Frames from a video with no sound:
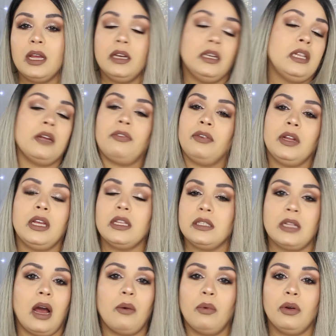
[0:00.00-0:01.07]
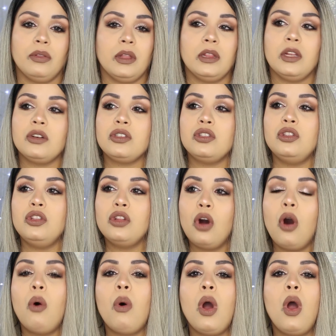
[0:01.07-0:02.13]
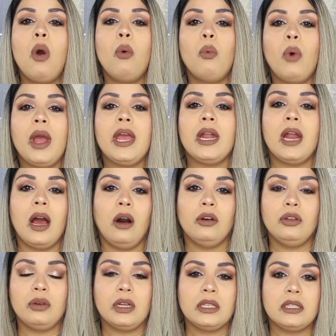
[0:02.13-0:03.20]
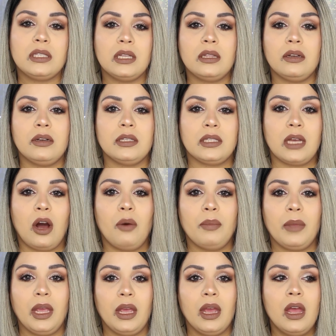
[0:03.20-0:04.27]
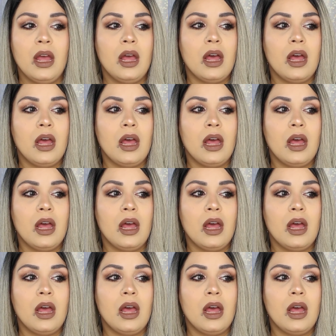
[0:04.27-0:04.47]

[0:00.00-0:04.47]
It definitely is not worth it. There's no way in hell you can sit there and tell me